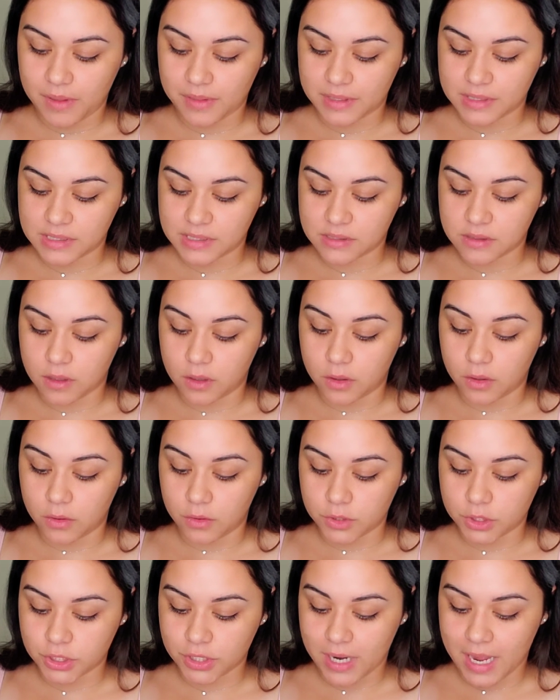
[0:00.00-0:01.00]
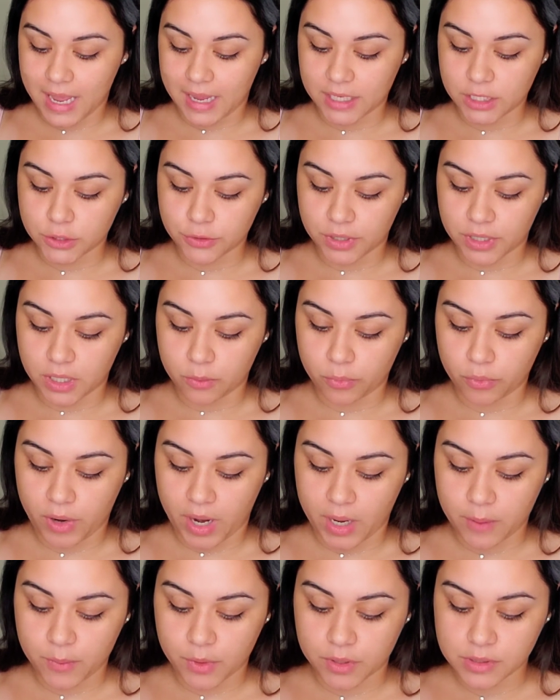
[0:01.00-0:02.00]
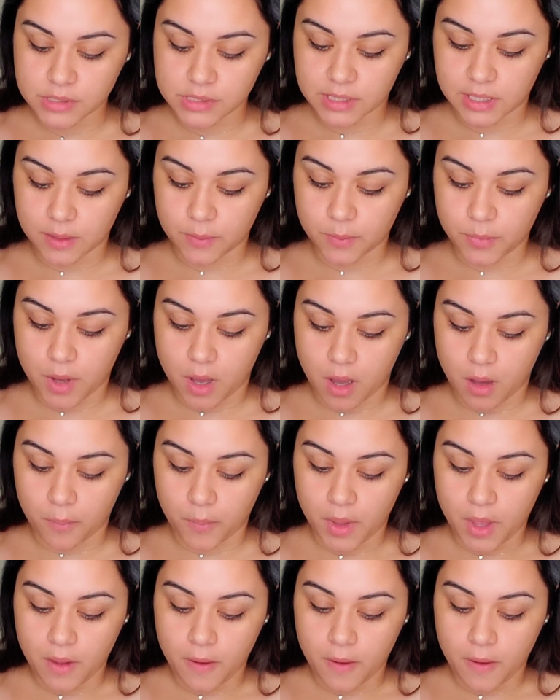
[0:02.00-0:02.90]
This is an ultra hydrating primer skin balm